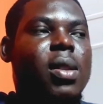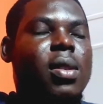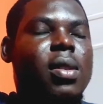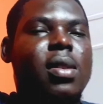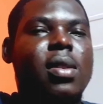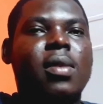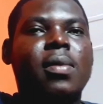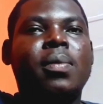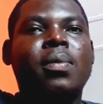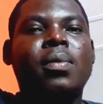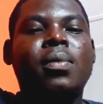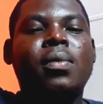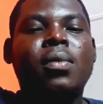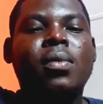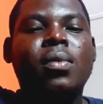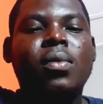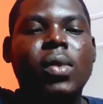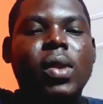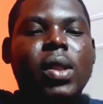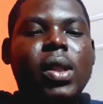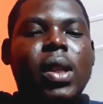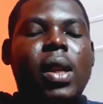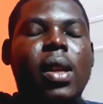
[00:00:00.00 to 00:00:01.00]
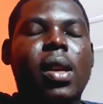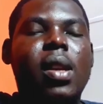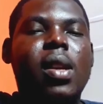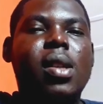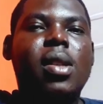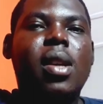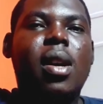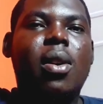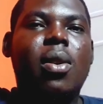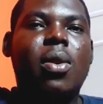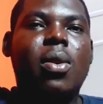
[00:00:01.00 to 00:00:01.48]
But
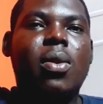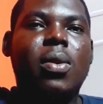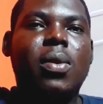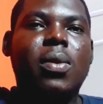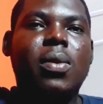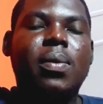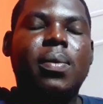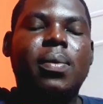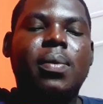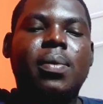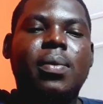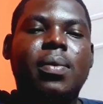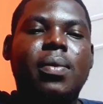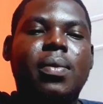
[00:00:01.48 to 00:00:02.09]
later on,